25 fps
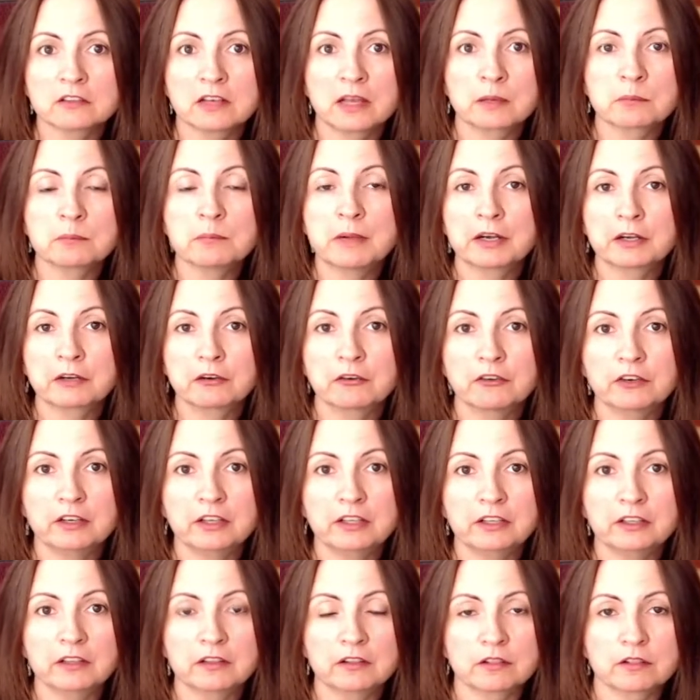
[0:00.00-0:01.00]
like
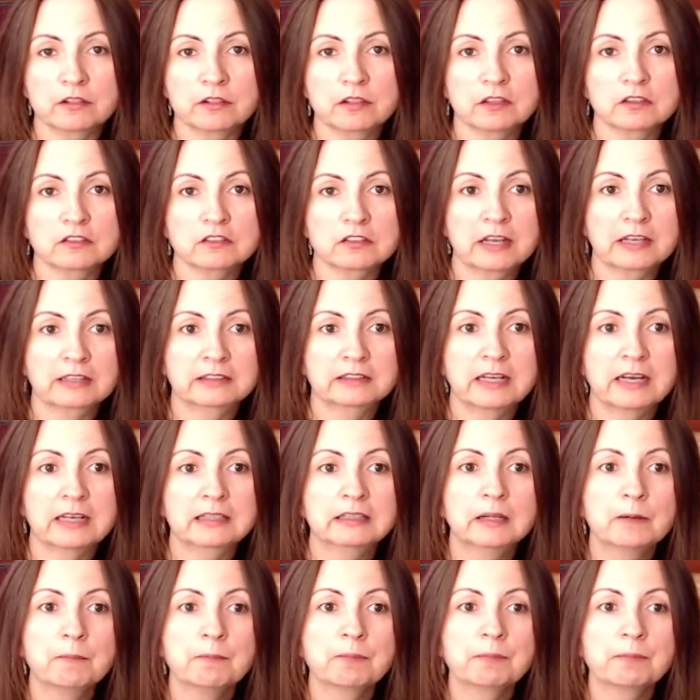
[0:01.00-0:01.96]
mercury and things like that.